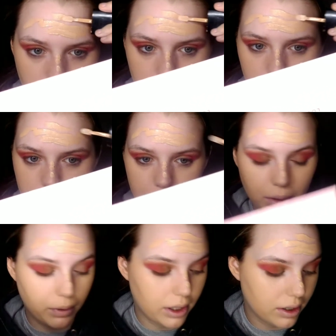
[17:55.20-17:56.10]
which ones I'm going
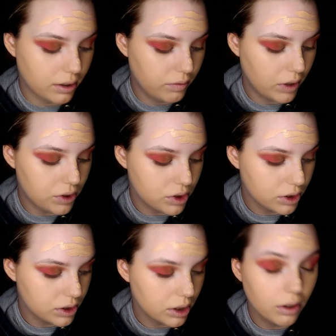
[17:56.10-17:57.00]
to wear to
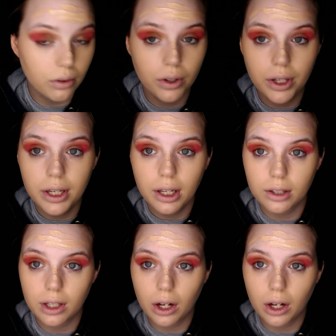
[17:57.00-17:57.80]
conventions, though, because I